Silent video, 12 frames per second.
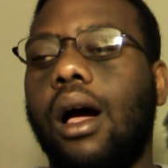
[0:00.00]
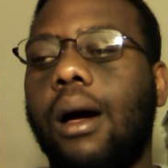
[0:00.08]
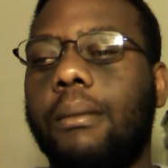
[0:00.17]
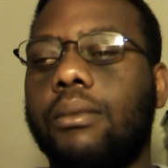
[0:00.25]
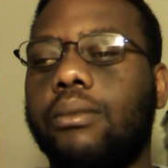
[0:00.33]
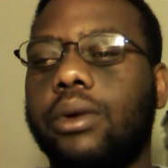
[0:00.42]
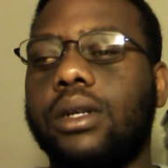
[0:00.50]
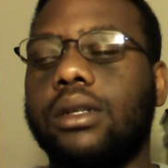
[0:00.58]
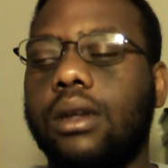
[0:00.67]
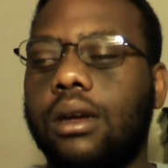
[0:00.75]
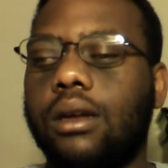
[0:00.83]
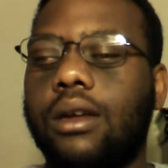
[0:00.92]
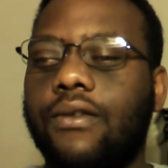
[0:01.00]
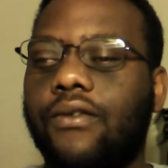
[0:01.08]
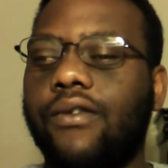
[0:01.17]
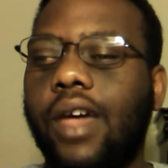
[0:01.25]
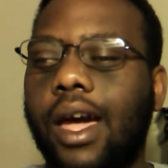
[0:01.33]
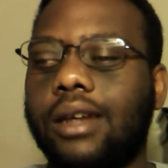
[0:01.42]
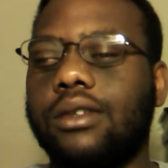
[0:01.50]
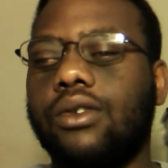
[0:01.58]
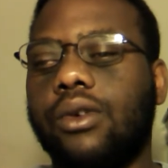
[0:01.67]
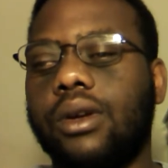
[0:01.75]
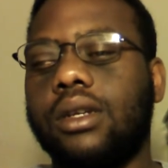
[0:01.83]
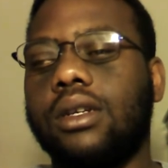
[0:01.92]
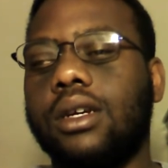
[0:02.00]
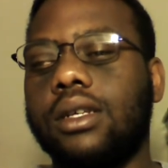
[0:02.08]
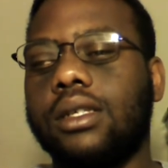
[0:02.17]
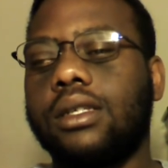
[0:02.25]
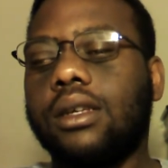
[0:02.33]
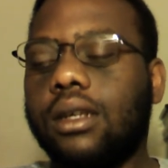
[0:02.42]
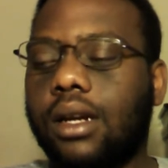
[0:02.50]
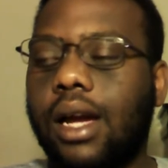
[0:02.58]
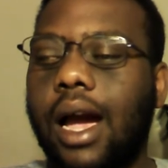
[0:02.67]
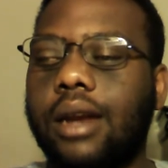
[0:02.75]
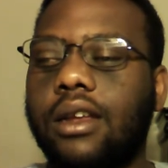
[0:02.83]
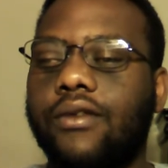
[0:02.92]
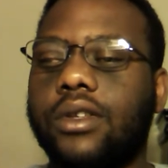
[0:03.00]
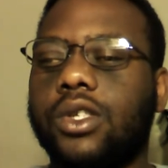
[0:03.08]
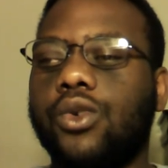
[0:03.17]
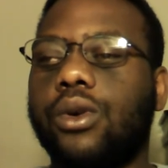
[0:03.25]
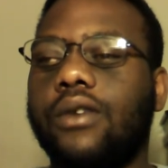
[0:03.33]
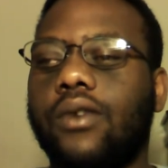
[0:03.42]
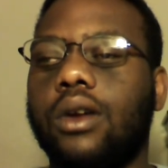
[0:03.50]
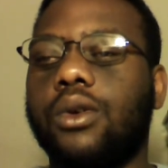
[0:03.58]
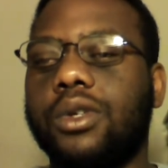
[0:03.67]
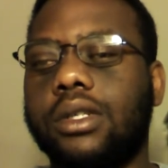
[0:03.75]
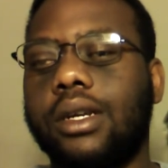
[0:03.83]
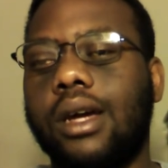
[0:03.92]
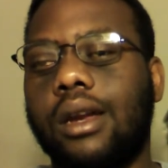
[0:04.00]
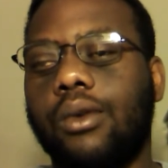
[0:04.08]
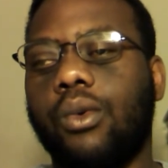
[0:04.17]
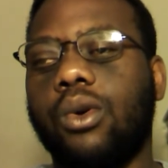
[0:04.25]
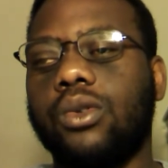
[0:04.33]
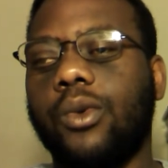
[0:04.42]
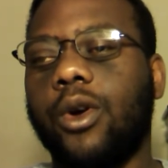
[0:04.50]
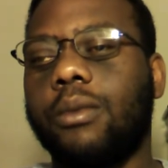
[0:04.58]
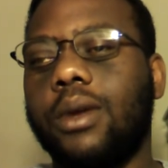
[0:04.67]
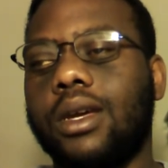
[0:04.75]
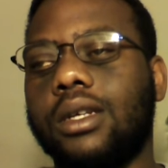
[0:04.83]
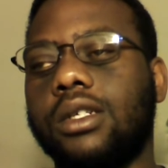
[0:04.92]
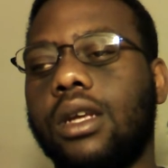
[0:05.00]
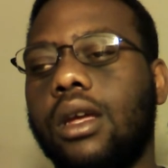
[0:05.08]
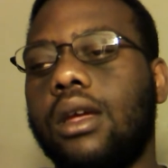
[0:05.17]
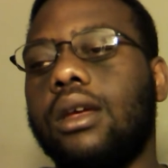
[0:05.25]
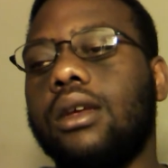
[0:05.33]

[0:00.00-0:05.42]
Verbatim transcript: Um, but in fact, Nora does kind of and sort of understand how the world works because